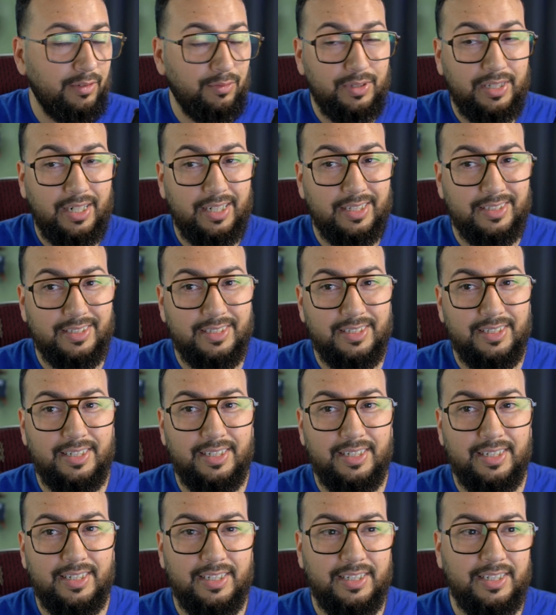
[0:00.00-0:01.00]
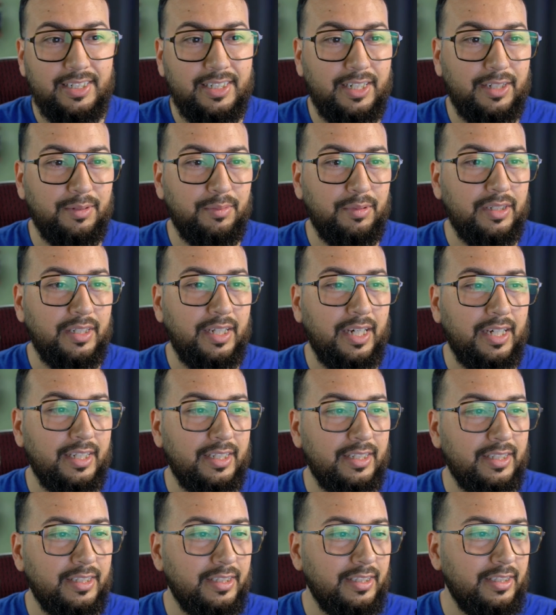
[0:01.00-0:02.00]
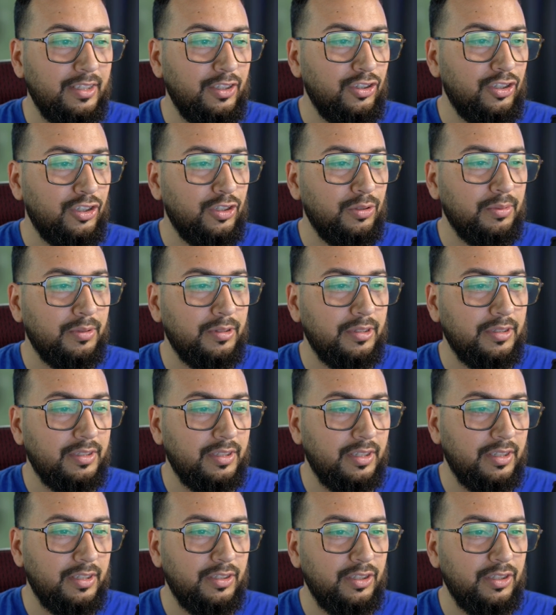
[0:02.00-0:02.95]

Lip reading: and what I see a lot of YouTubers are